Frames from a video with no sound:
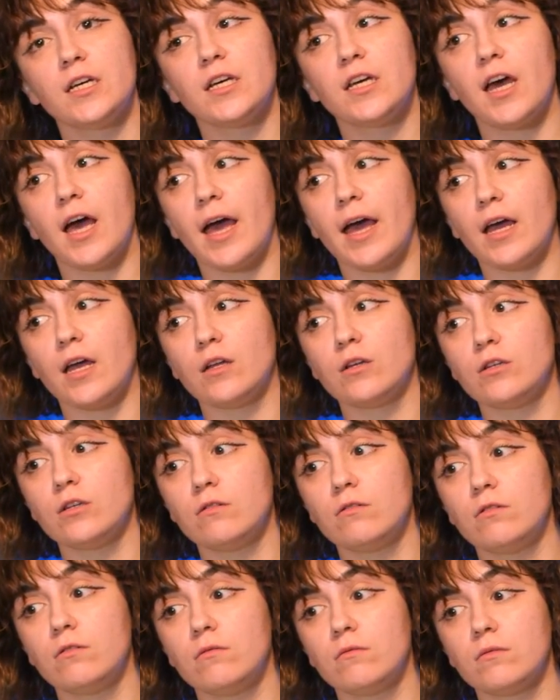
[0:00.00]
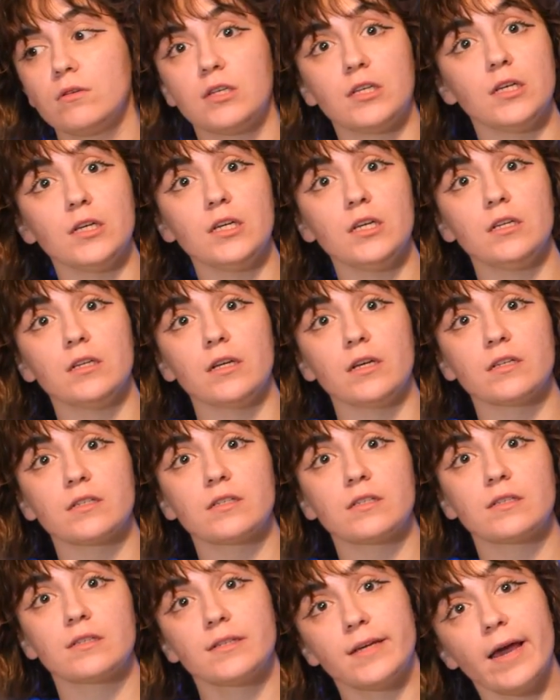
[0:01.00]
and
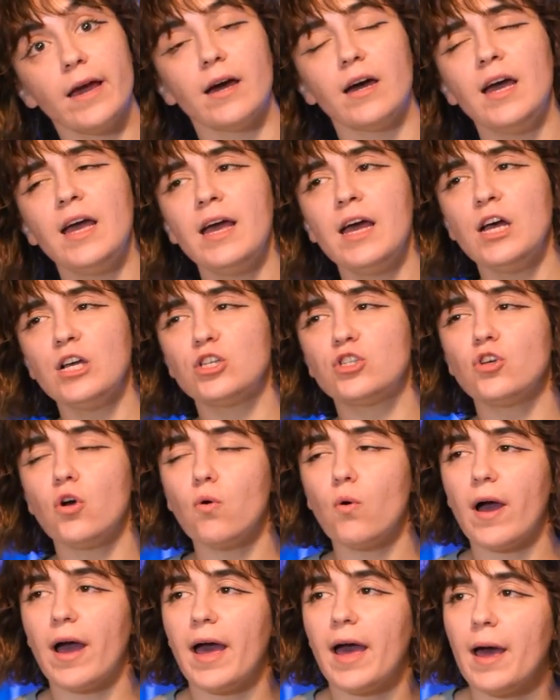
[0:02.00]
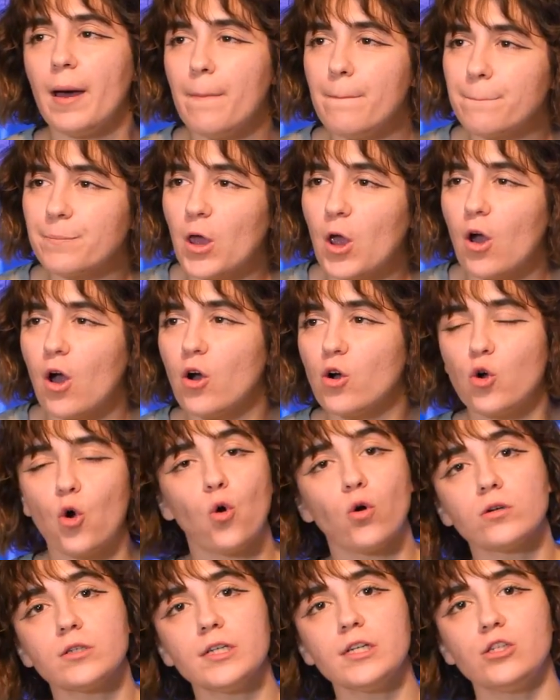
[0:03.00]
geekiness. Yeah. So, um,
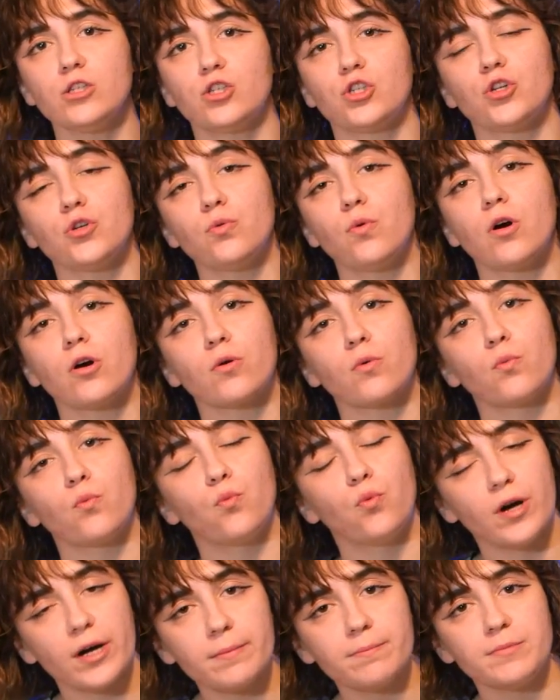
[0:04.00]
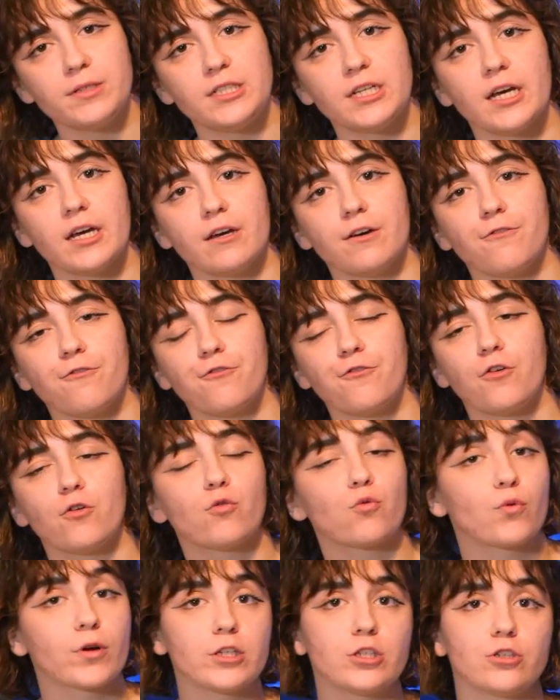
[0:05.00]
according to our web dev,
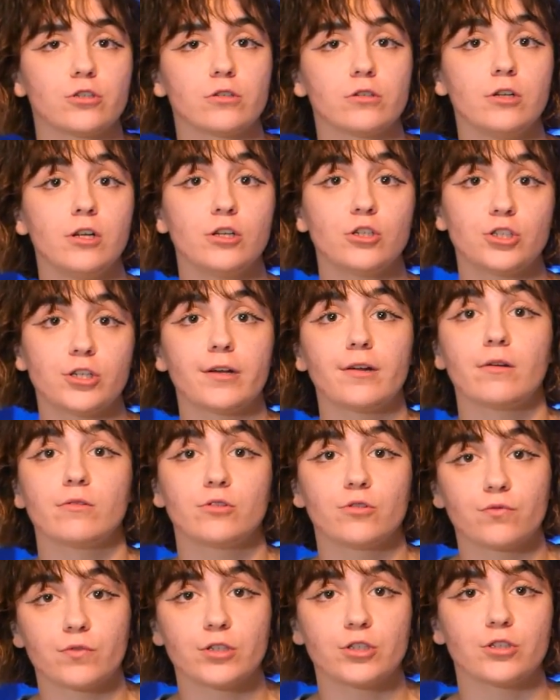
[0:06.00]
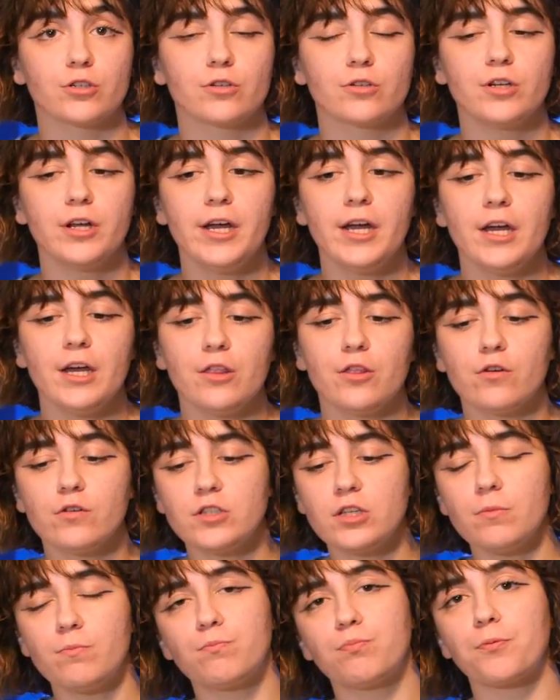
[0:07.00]
Richard, shout out to Richard,
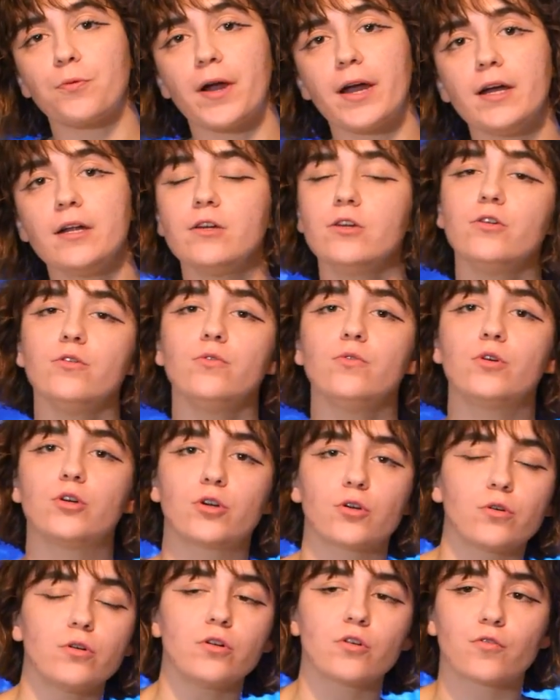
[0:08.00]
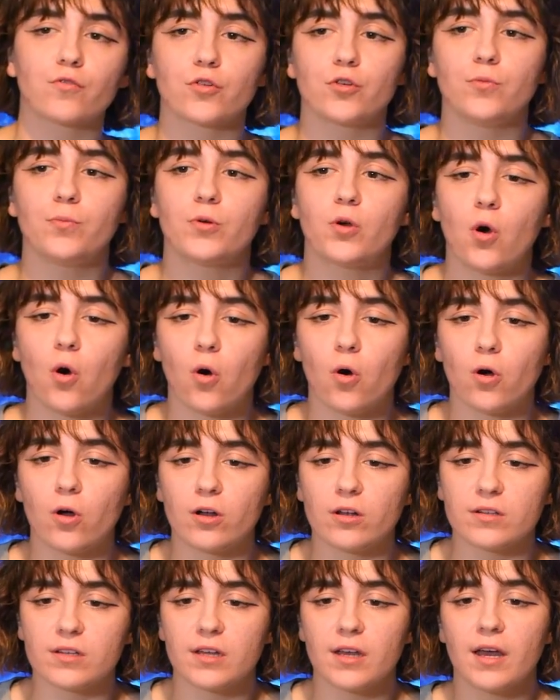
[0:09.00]
there's a brand new girl group
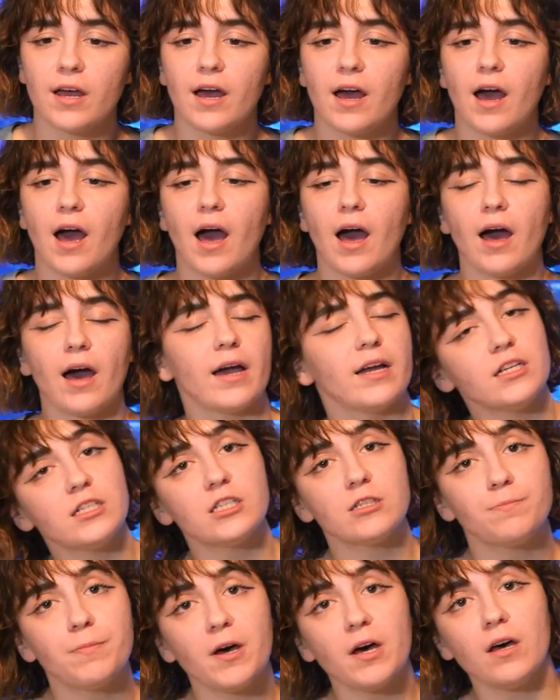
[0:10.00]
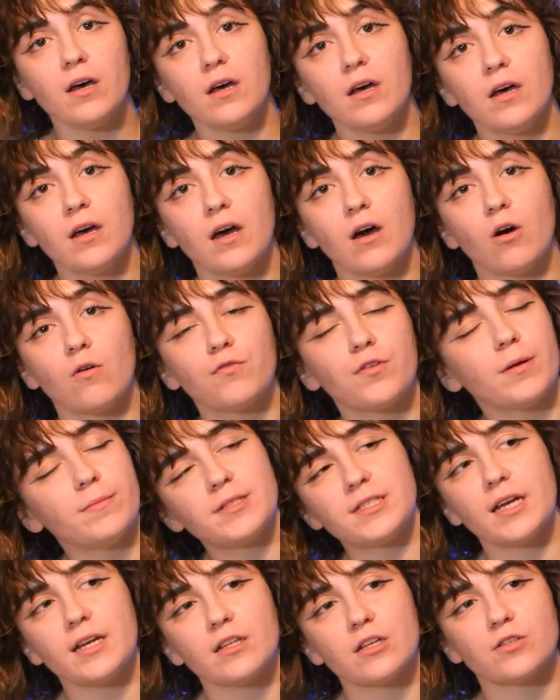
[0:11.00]
called aespa. Hopefully I'm
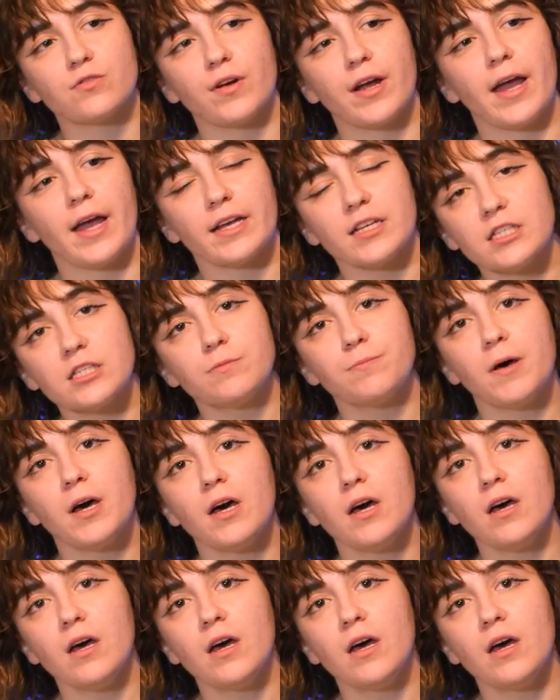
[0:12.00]
saying this right. aespa.